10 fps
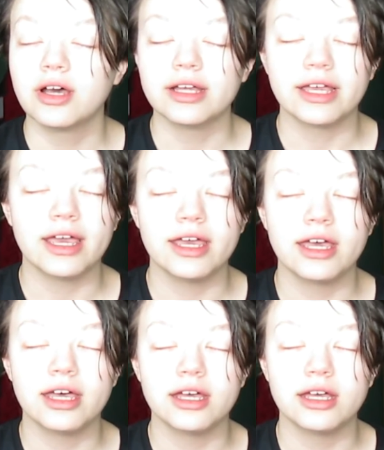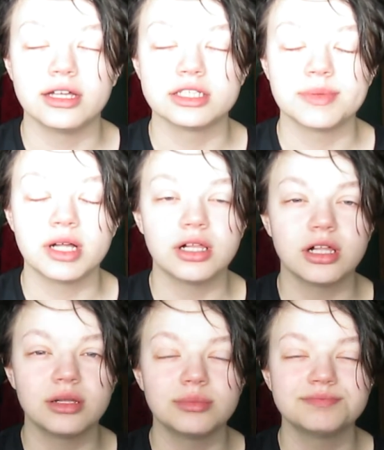get a
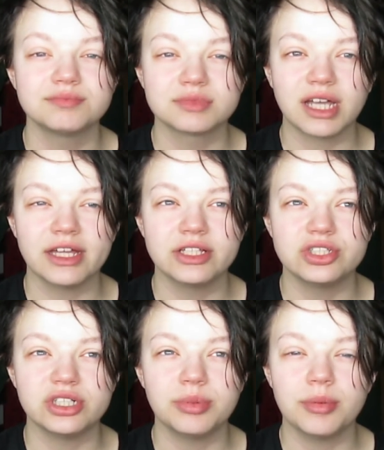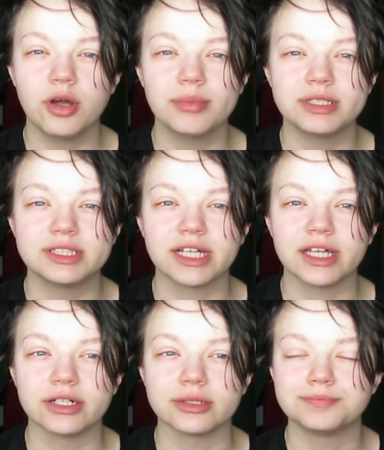small, kind of cheap apartment
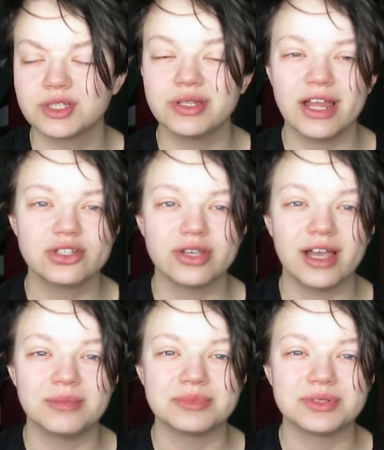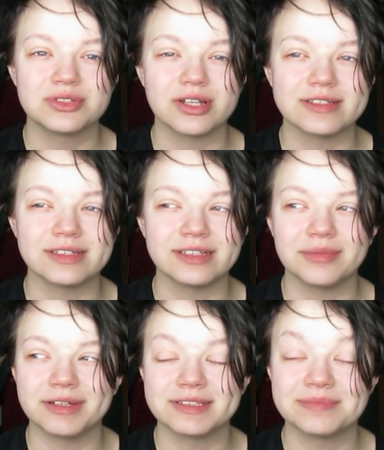together. So naturally, I'm stressing
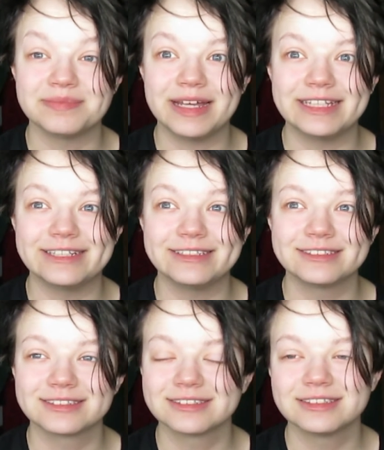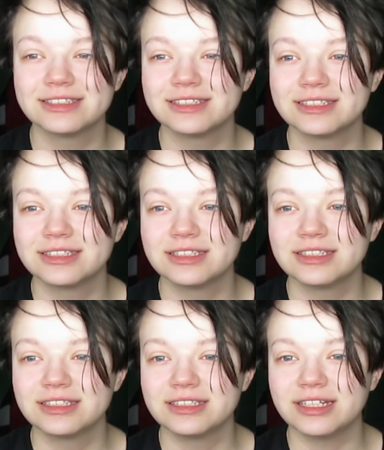about money.
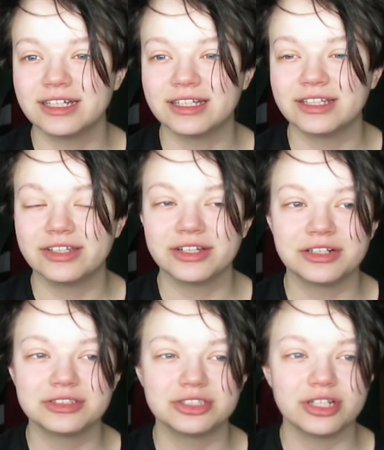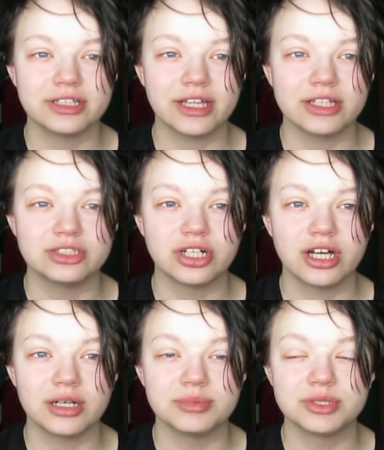They're trying to get a
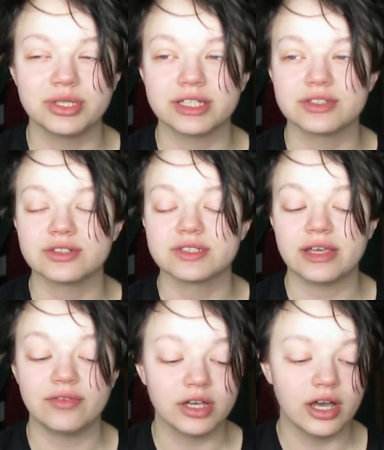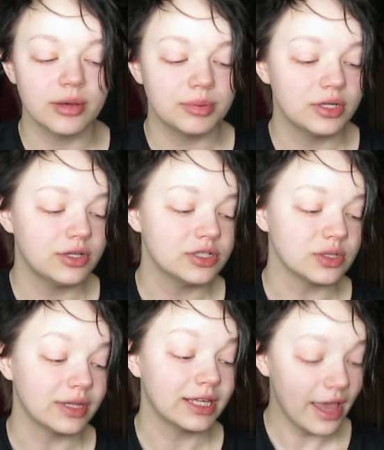job so they can start saving up,
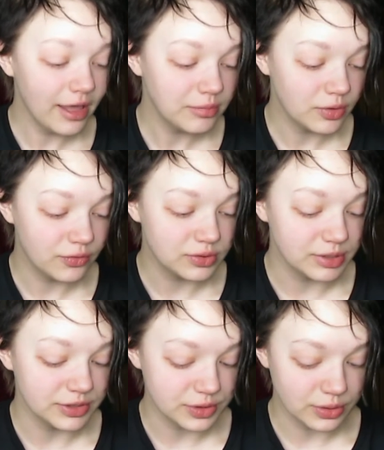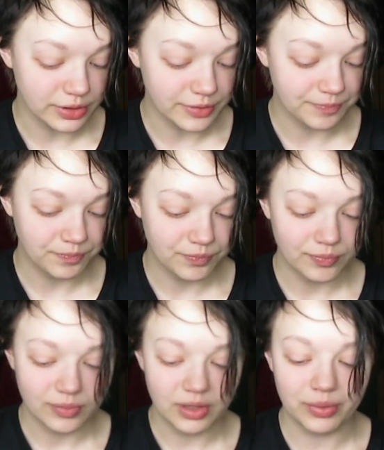so they can move to Minnesota,
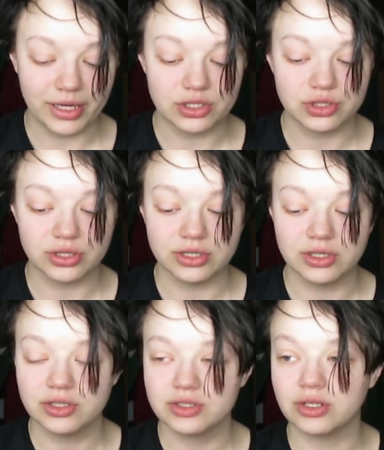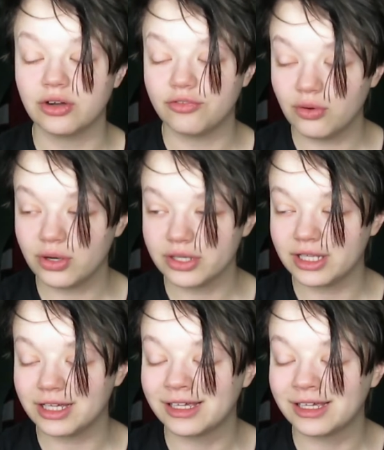and we can actually start affording